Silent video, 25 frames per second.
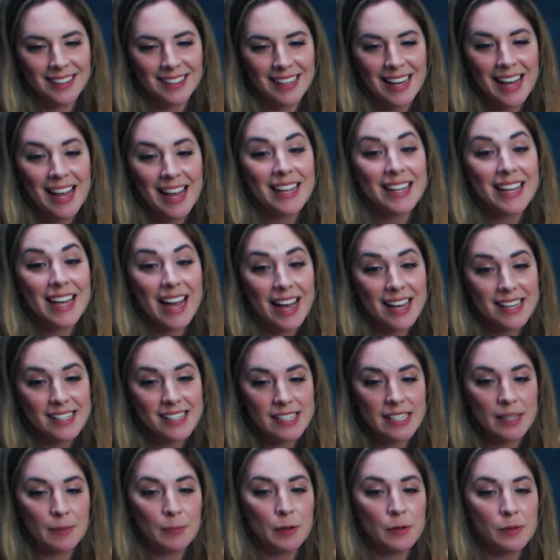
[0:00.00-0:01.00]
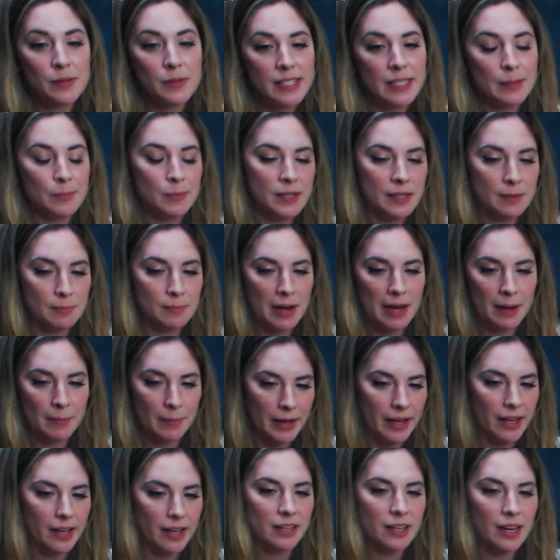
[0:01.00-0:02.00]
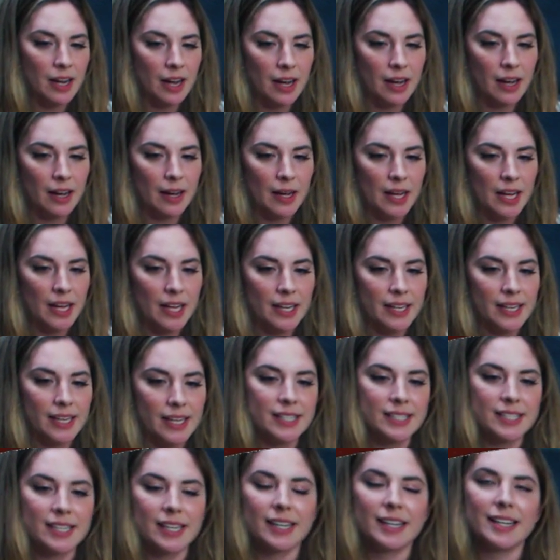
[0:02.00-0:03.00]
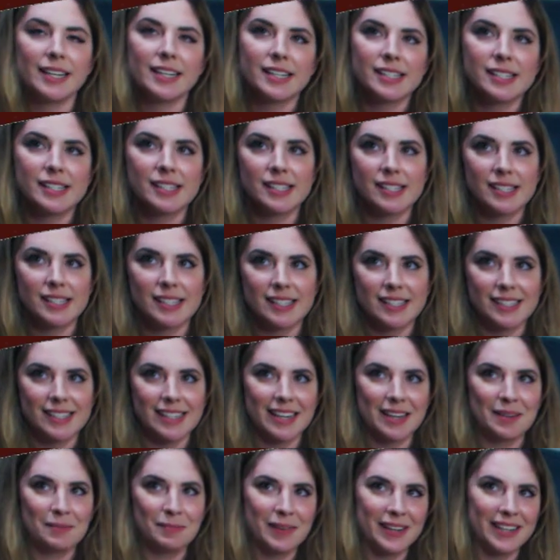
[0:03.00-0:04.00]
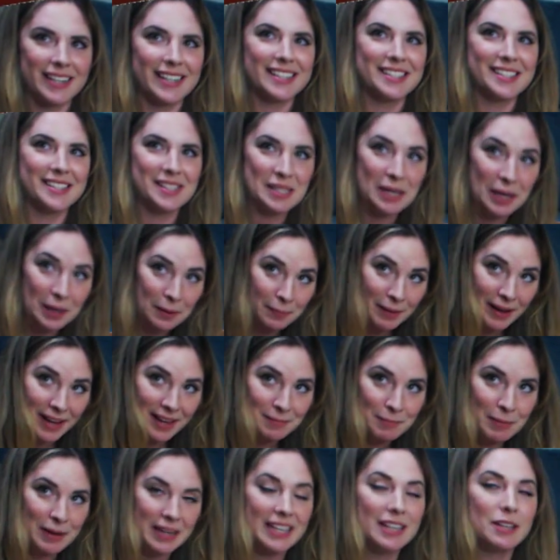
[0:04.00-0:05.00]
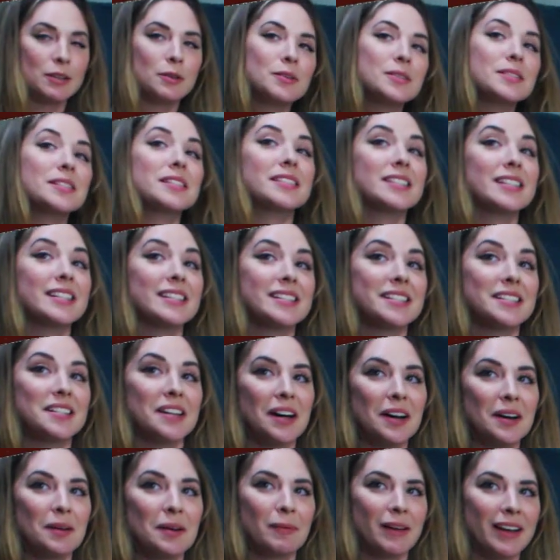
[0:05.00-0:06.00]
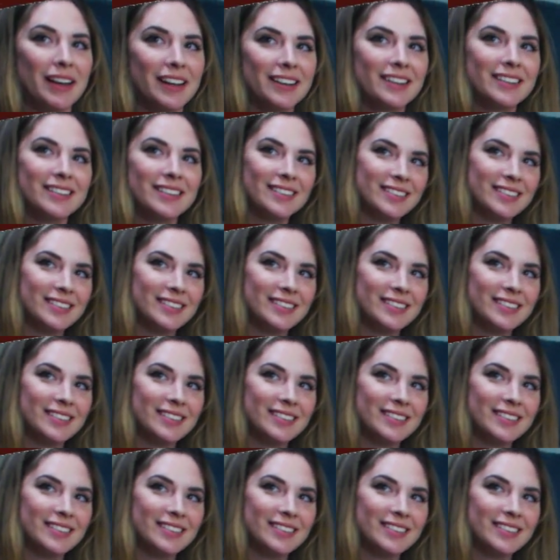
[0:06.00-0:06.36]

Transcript: Yeah, Simone sleeps in my bed, E.T. He doesn't sleep in his dog bed, but he uses his dog bed.